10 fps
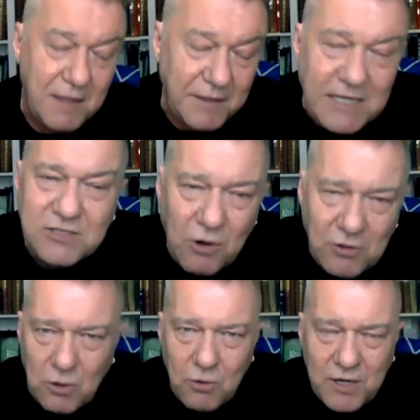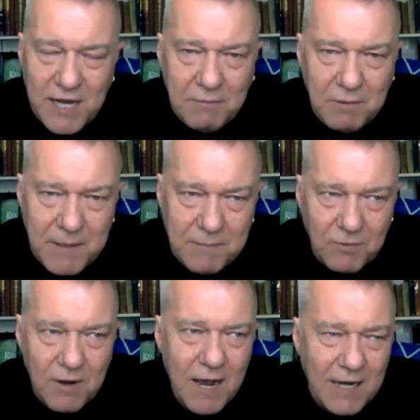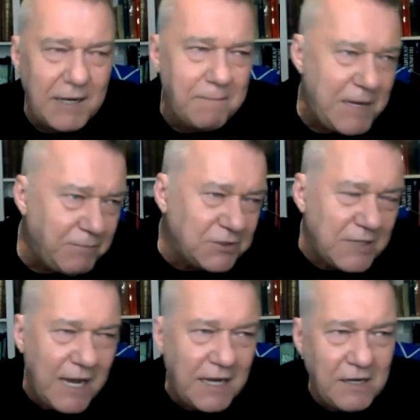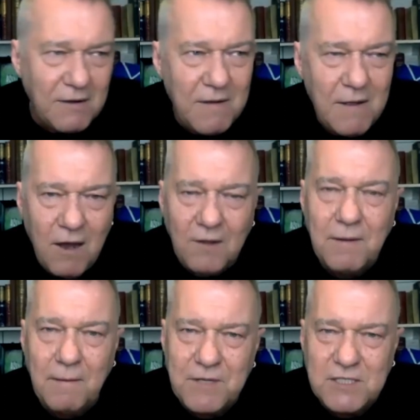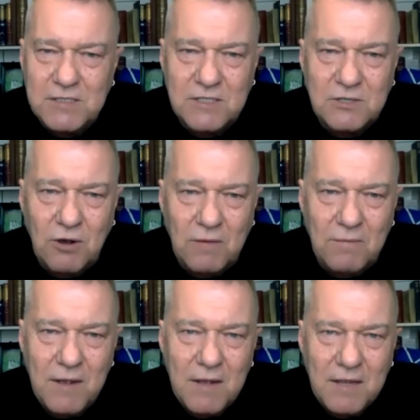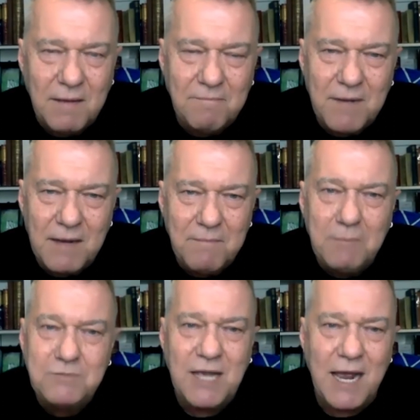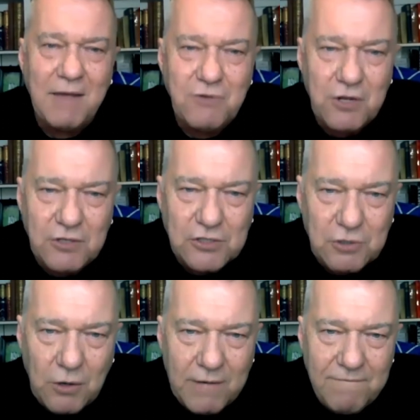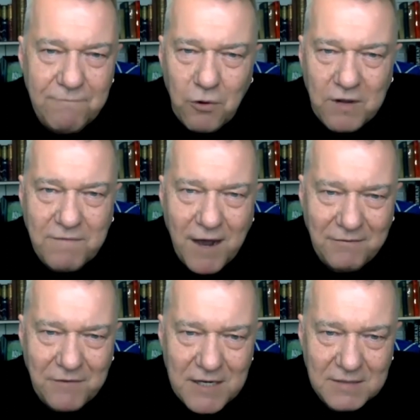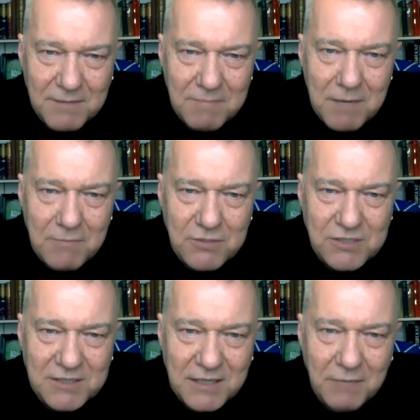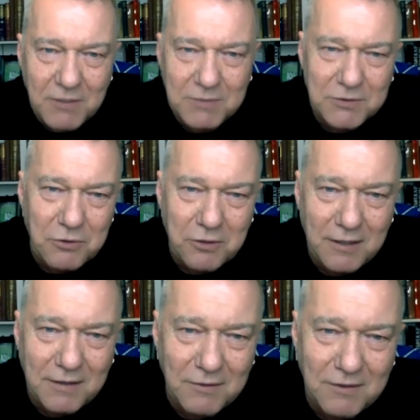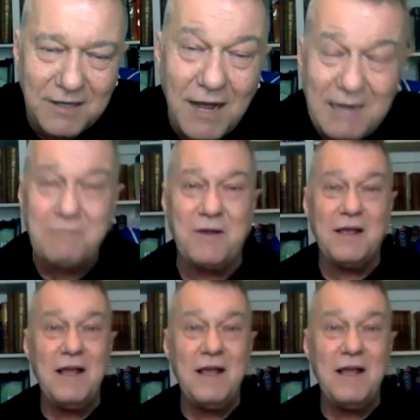These songs all connect with people, and I get people saying, you know, oh, this is the song that my mum sang. I haven't heard this song in 45 years. My mum used to sing it while she was cooking, or, you know, and I'm going,